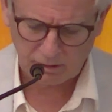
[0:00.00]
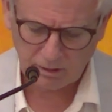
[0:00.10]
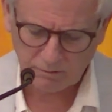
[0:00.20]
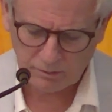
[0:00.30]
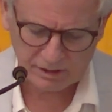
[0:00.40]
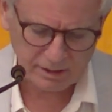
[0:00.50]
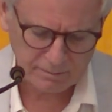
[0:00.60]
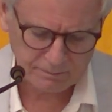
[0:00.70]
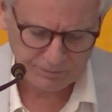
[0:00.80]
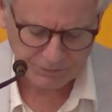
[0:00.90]
for some.
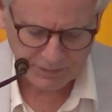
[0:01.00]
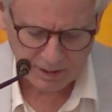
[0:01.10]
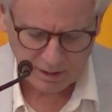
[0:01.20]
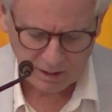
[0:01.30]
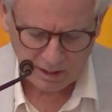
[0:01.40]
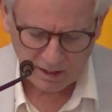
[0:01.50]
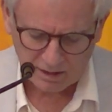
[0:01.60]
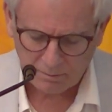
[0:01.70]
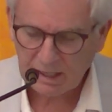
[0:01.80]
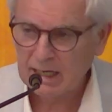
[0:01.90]
The
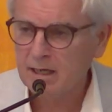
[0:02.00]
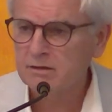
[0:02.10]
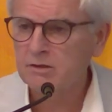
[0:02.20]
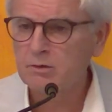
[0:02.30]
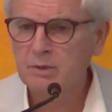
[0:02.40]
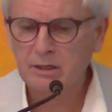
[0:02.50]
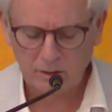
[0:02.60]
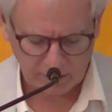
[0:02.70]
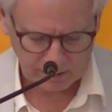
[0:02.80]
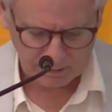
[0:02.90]
path to
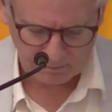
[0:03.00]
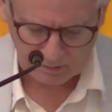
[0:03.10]
America